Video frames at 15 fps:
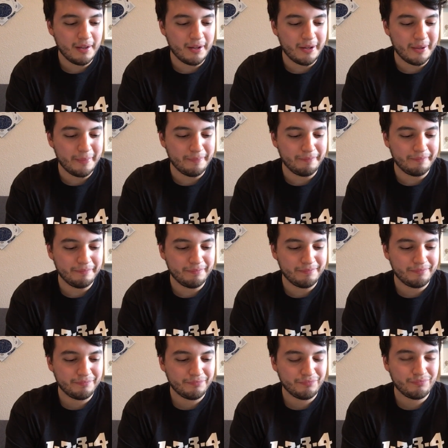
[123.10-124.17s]
Um,
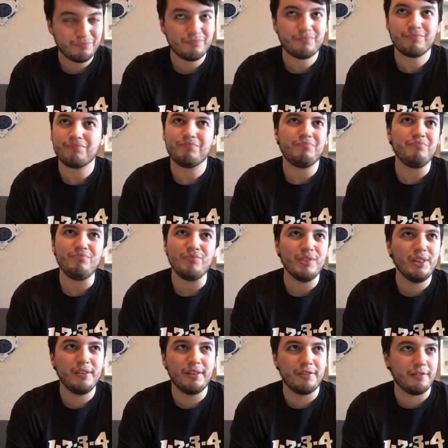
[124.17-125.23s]

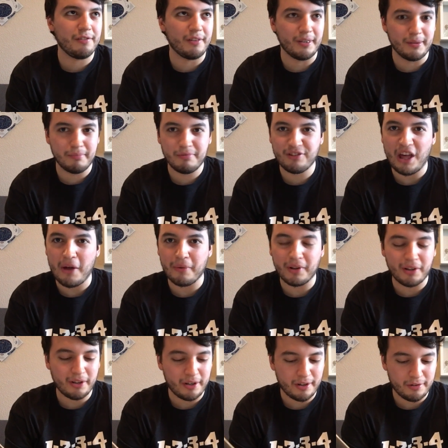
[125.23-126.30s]
it's just a sound
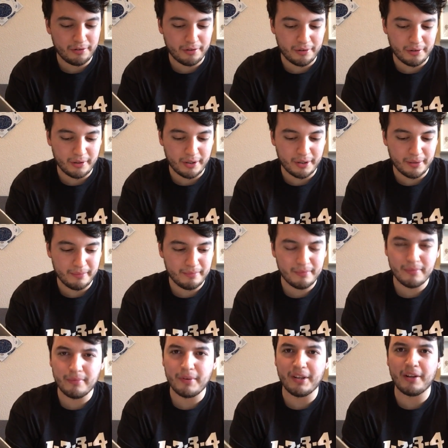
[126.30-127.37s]
collage or uh,
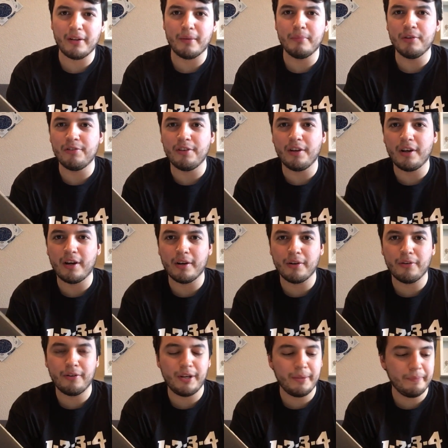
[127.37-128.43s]
what they call it, music
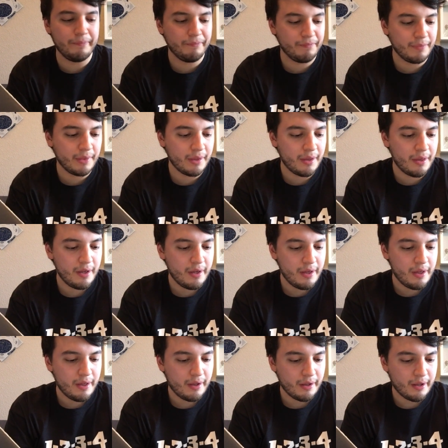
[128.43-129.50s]
concrete.
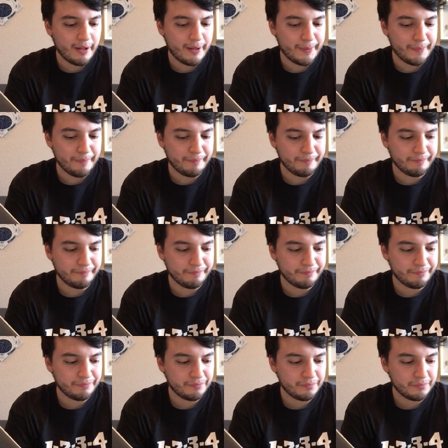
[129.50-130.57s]
Um,
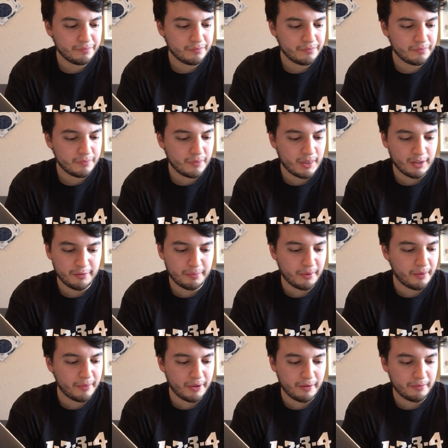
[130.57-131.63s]

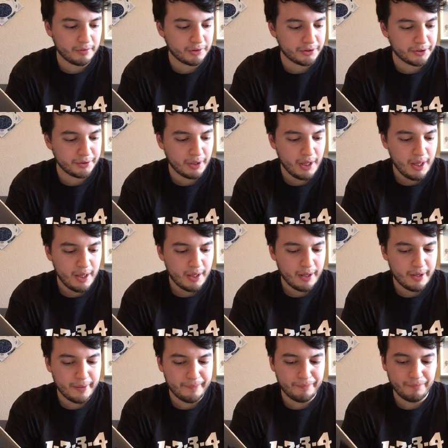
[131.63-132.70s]
experimental for sure.
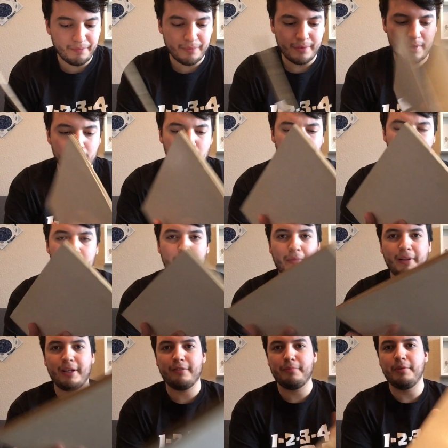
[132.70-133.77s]
Um, all over the
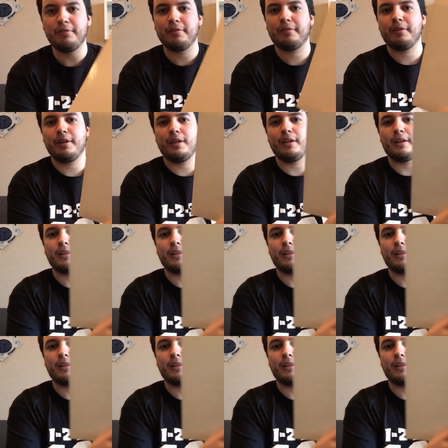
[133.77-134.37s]
place musically.